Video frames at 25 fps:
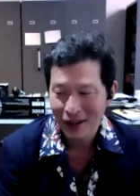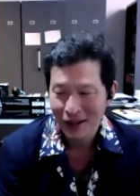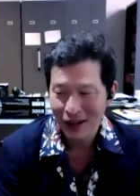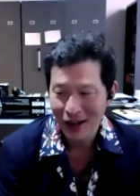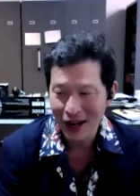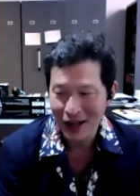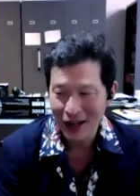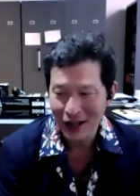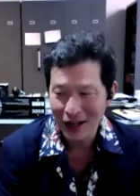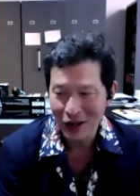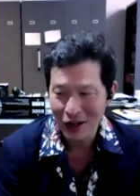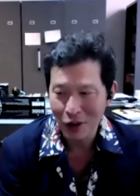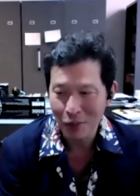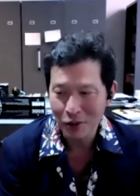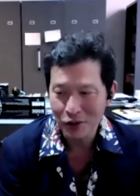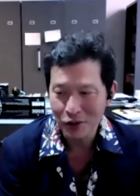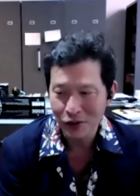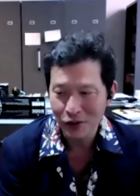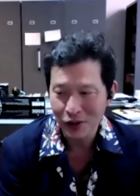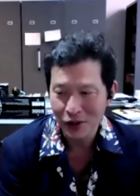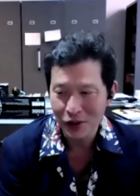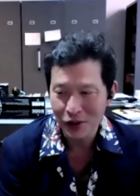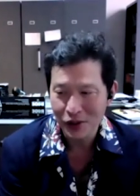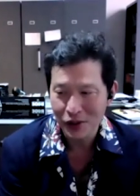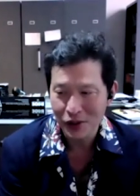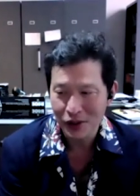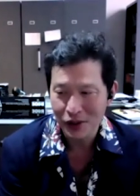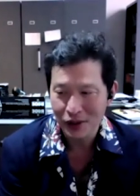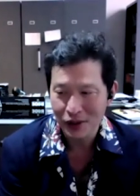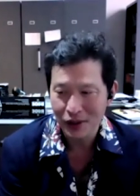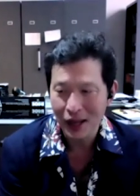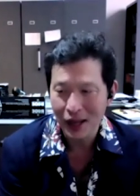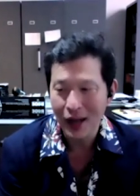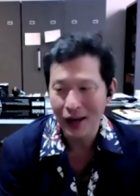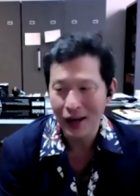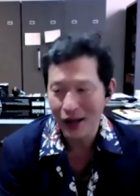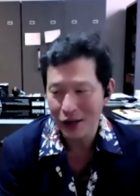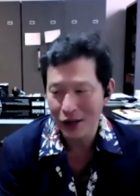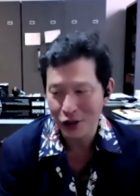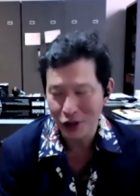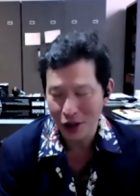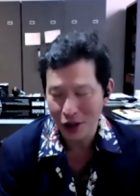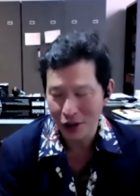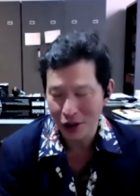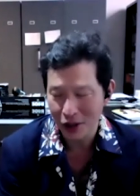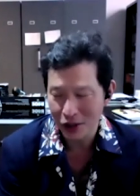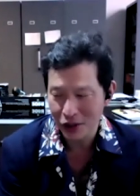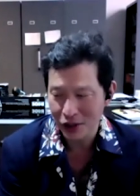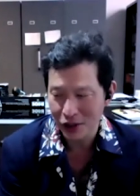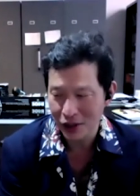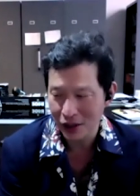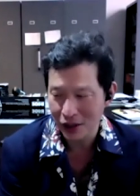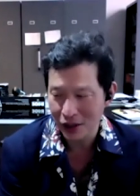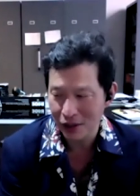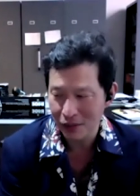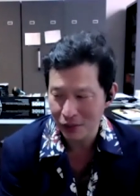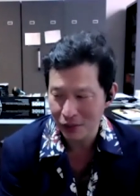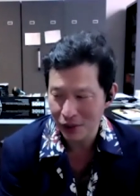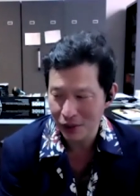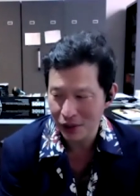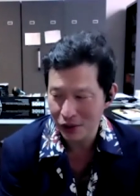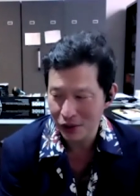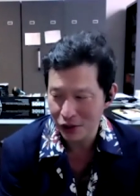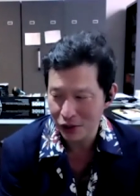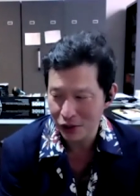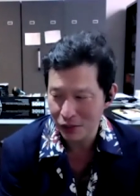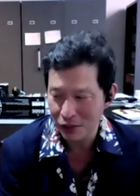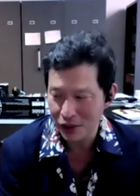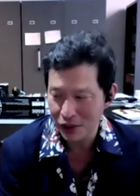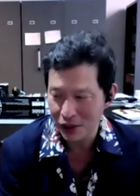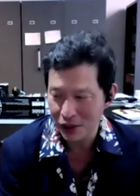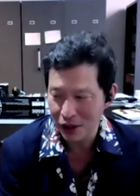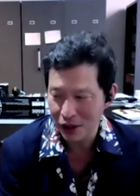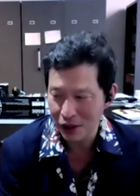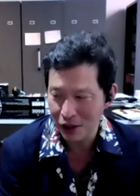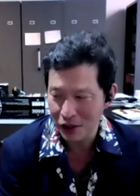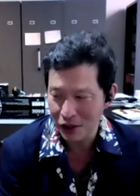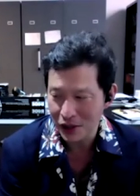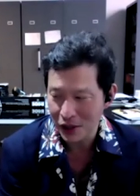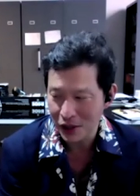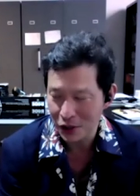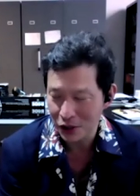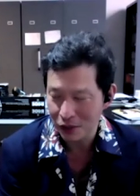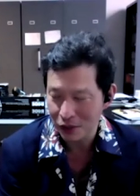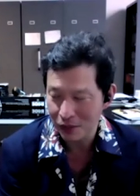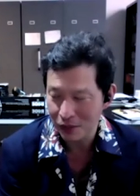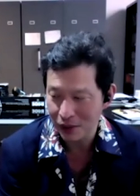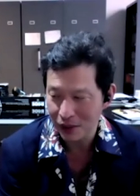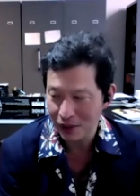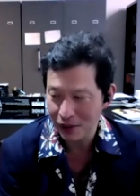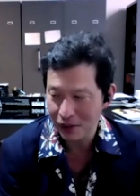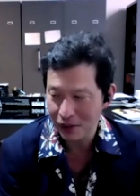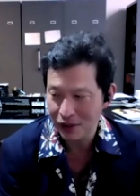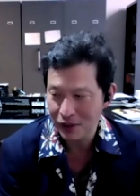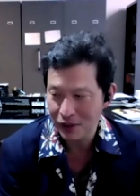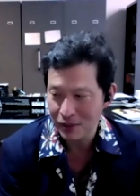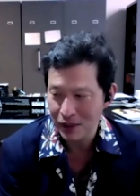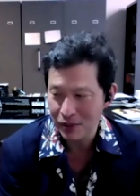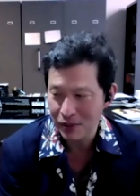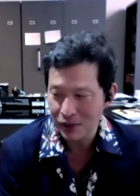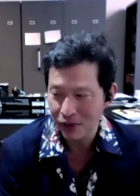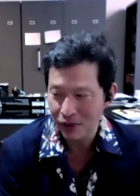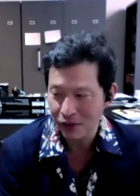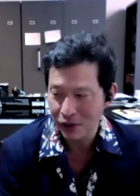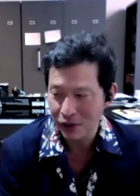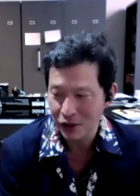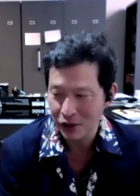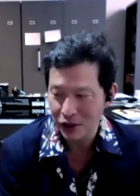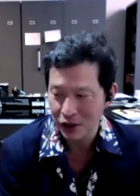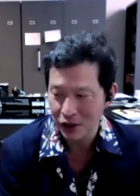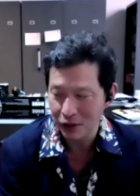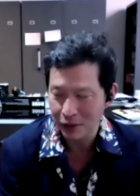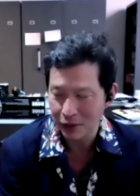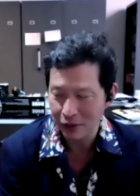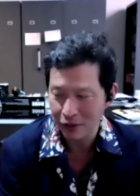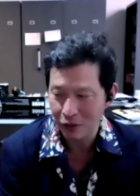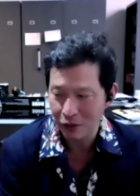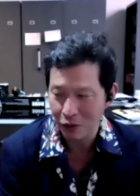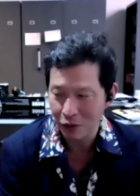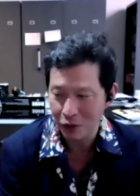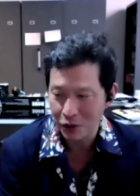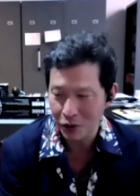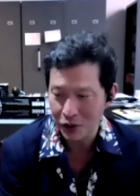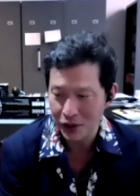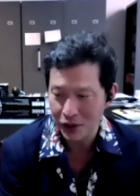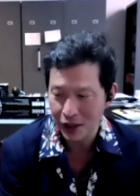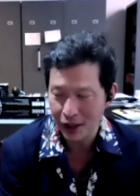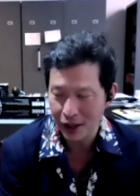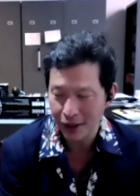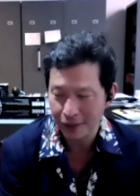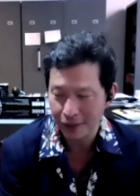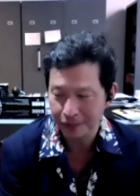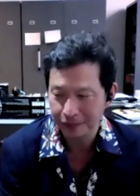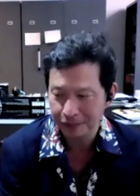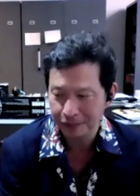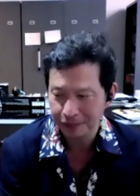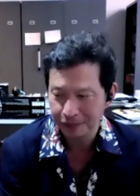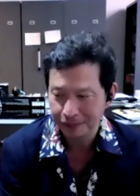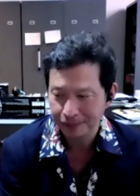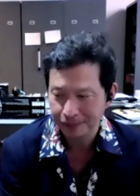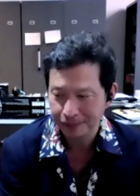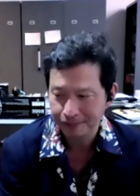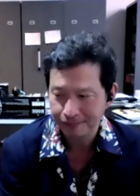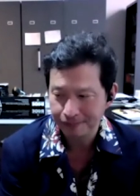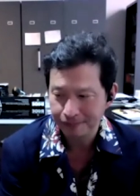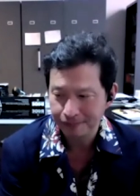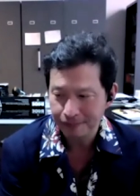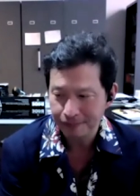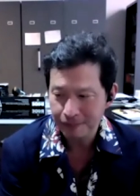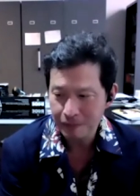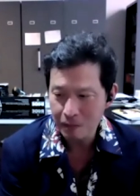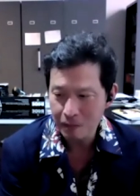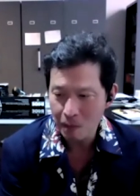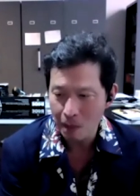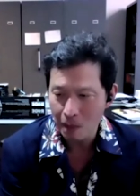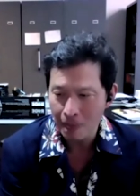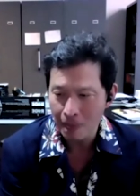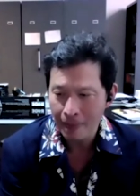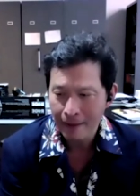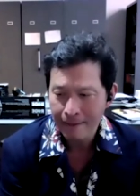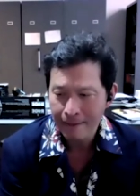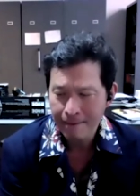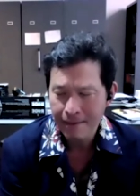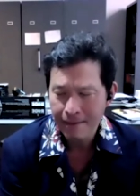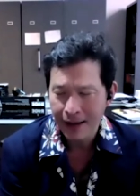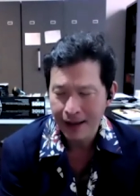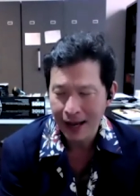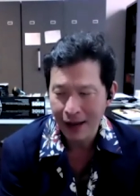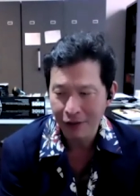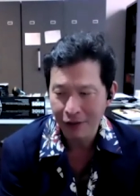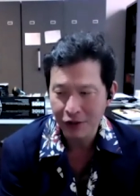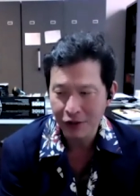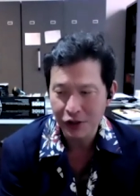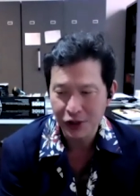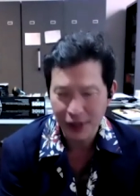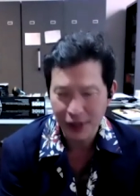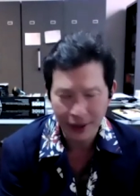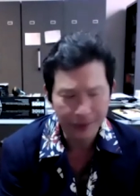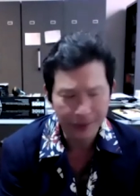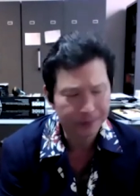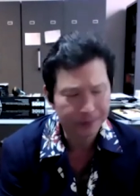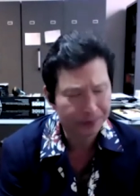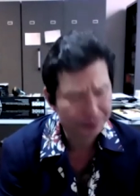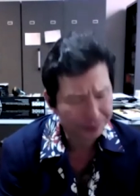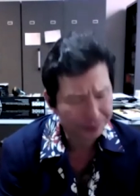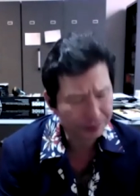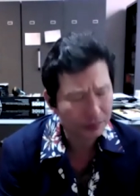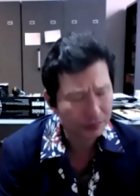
Uh, and it mm. almost feels not not Shari's um, Zoom cigar session, but sometimes it feels a little bit forced. Um, I have to say,